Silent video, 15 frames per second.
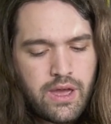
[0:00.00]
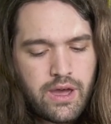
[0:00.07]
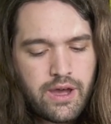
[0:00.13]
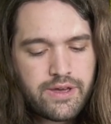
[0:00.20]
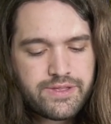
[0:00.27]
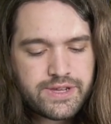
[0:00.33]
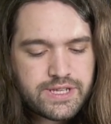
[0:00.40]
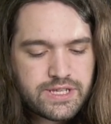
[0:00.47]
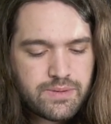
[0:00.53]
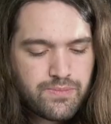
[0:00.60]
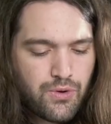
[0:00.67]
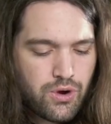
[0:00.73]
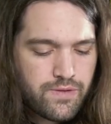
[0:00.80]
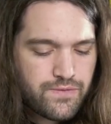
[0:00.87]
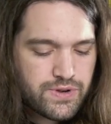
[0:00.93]
Uh, this is
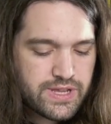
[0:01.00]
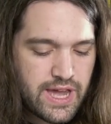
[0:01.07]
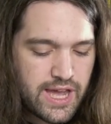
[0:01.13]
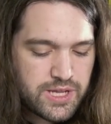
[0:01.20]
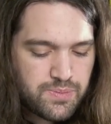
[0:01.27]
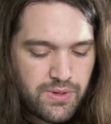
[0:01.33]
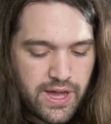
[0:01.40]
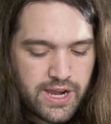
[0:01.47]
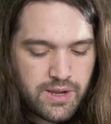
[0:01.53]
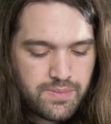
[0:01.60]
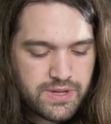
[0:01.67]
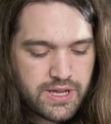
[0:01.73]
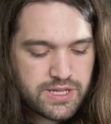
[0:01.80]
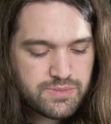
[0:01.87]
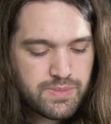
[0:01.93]
important for test planning
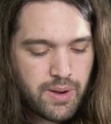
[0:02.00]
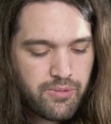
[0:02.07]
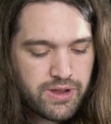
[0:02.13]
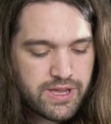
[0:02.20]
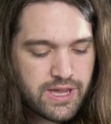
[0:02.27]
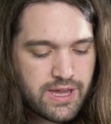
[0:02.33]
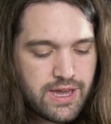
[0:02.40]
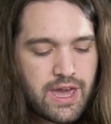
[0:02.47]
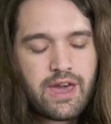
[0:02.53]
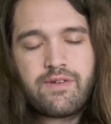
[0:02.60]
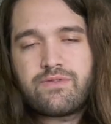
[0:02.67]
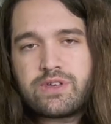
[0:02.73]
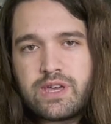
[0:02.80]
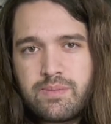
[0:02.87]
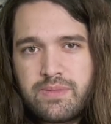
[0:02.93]
because memory kit
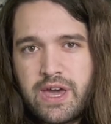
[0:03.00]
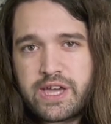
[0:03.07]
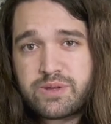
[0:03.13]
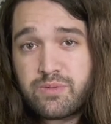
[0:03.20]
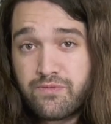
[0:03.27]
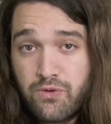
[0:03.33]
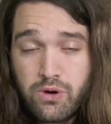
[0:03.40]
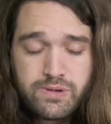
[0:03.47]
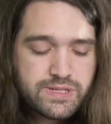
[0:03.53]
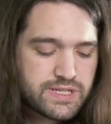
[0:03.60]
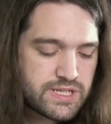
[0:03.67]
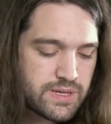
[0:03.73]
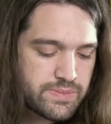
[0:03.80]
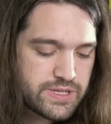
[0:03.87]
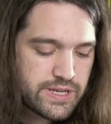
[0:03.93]
heavily impacts performance in
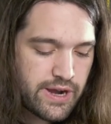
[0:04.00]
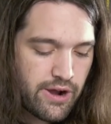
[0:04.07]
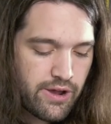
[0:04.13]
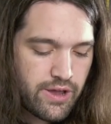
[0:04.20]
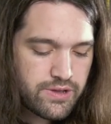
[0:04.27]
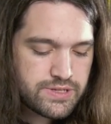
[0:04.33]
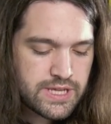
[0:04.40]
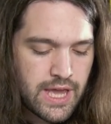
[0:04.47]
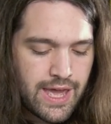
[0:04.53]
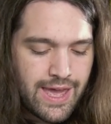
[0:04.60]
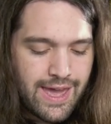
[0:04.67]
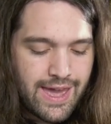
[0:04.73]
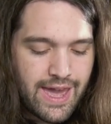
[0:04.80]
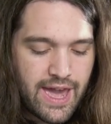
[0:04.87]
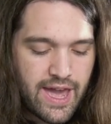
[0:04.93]
some scenarios,
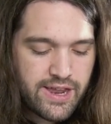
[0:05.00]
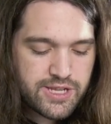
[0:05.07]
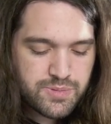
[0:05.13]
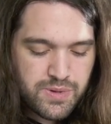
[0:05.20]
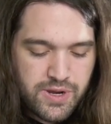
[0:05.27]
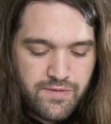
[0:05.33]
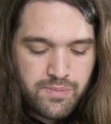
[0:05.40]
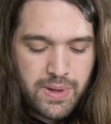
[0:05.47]
and it's a bit of a